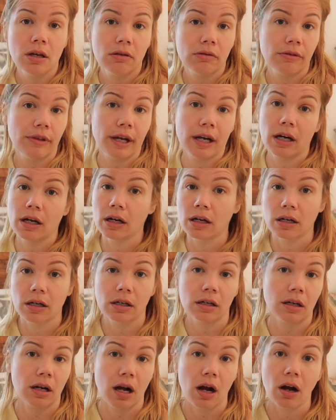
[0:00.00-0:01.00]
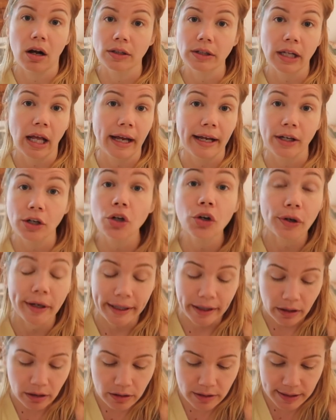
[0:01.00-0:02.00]
their online
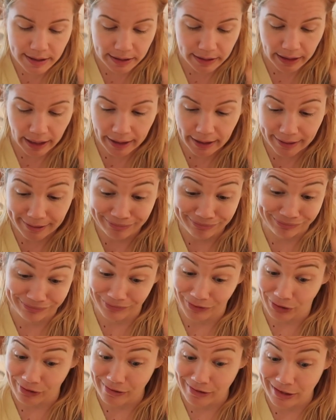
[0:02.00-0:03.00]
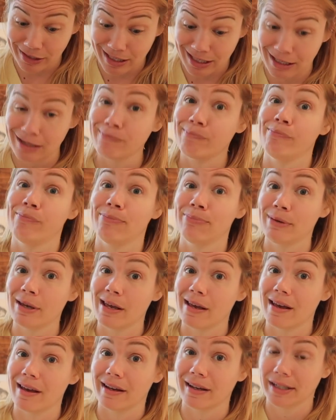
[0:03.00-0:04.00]
careers and like
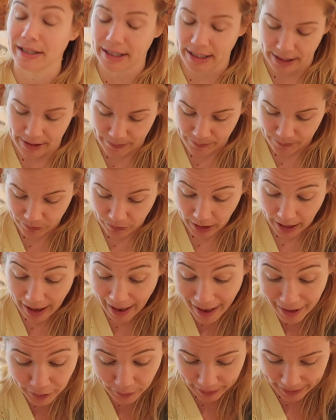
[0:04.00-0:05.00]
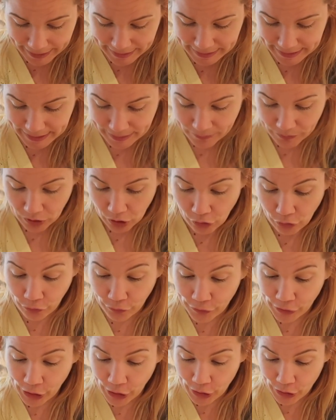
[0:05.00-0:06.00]
respect. Anyways,
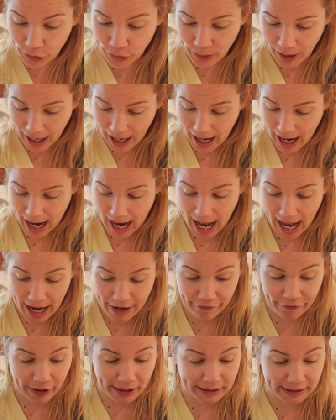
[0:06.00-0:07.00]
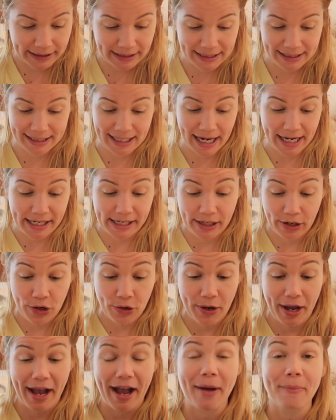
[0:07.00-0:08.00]
so I finally decided,
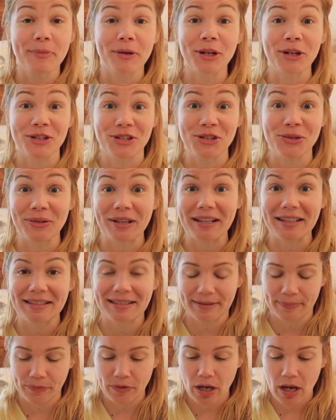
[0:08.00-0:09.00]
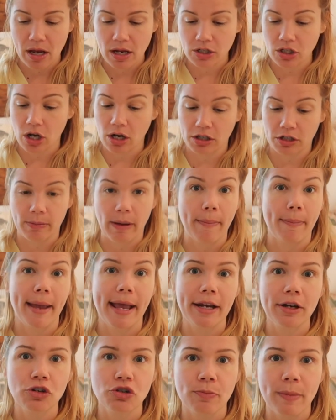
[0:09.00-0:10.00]
okay, I'm gonna do this. Talk to my
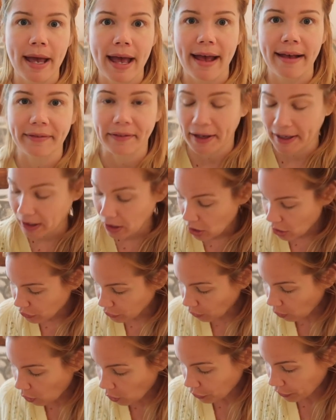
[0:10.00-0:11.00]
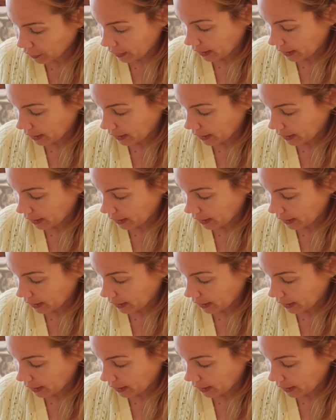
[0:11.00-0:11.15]
management, like the whole